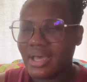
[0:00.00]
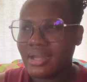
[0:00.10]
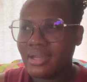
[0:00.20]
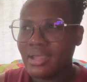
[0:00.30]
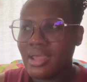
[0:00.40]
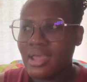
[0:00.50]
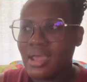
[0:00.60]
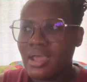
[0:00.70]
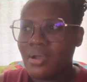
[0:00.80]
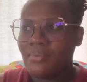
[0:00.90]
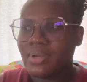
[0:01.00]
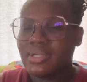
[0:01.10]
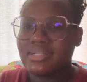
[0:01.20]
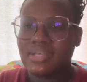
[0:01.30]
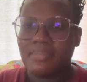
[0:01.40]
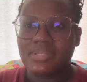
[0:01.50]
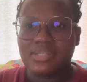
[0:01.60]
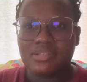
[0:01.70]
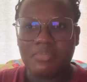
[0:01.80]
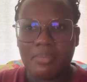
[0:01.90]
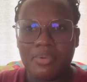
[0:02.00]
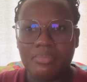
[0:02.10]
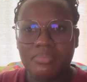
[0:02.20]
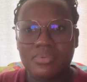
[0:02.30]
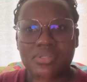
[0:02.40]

And one of the time I said to my mom,